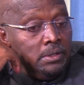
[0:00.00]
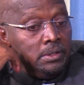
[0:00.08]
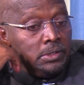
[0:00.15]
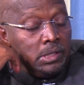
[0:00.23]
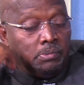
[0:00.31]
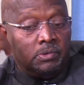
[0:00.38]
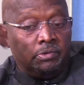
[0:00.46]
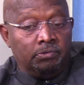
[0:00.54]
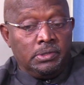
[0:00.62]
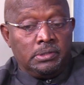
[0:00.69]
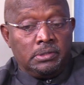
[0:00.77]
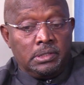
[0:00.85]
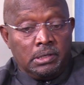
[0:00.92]
Some of
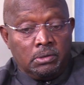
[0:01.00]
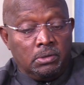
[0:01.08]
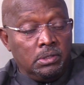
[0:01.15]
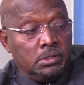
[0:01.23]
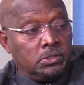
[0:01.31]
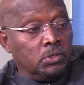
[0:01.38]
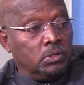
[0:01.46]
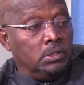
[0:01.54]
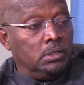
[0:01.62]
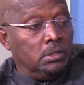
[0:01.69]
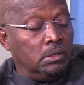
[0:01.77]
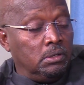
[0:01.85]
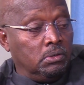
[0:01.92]
it, they call it soil
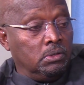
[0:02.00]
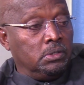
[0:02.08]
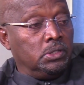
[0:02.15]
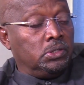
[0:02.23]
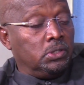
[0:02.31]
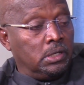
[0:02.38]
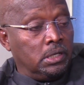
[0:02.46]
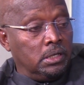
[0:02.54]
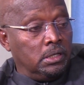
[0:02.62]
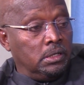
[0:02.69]
conditioner,